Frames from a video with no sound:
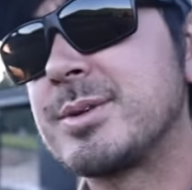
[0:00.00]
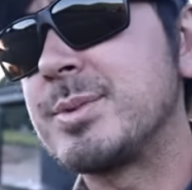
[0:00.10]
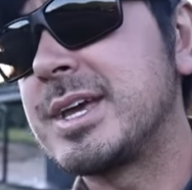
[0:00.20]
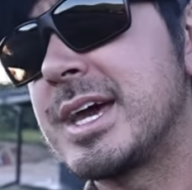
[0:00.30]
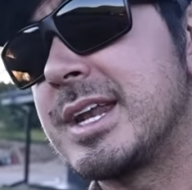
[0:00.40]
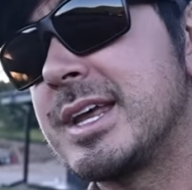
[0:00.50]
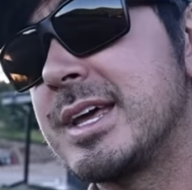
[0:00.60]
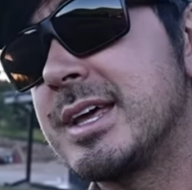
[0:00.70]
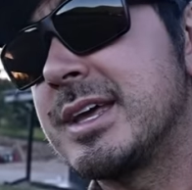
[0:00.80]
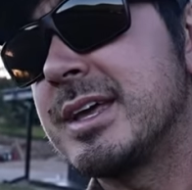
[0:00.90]
Can we
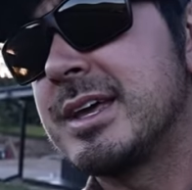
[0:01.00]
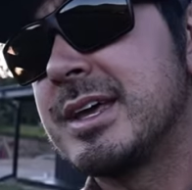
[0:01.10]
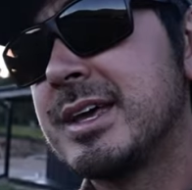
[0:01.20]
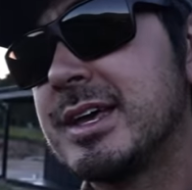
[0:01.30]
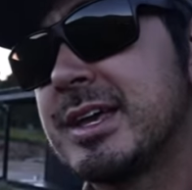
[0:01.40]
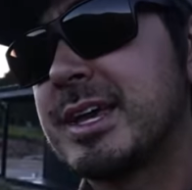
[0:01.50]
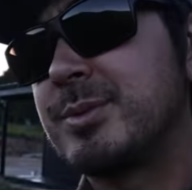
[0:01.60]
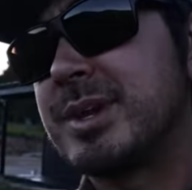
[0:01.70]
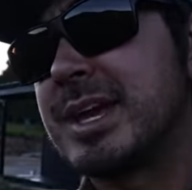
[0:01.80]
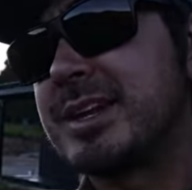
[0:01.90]
get
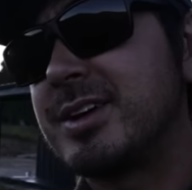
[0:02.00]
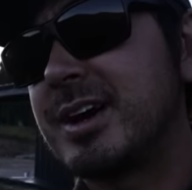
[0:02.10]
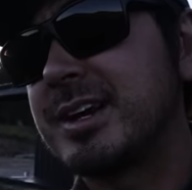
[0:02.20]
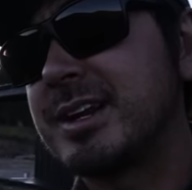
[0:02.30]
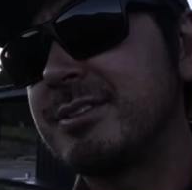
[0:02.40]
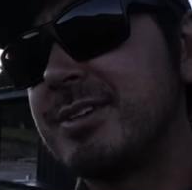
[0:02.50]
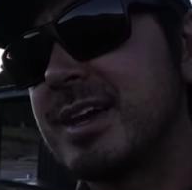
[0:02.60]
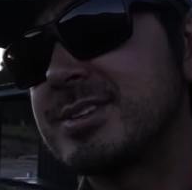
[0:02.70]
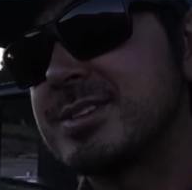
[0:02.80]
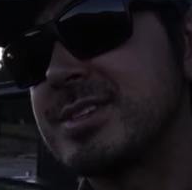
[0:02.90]
can we get dark enough?
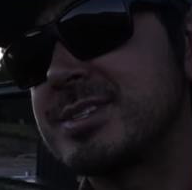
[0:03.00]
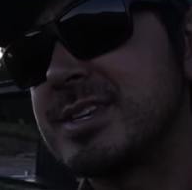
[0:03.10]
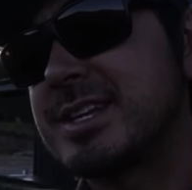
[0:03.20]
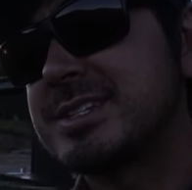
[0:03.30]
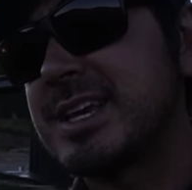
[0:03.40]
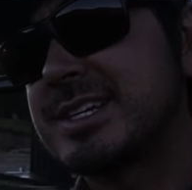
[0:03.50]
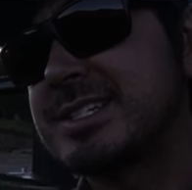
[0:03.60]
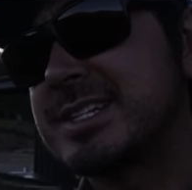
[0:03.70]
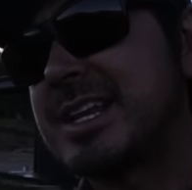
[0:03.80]
Yeah. So the sun is actually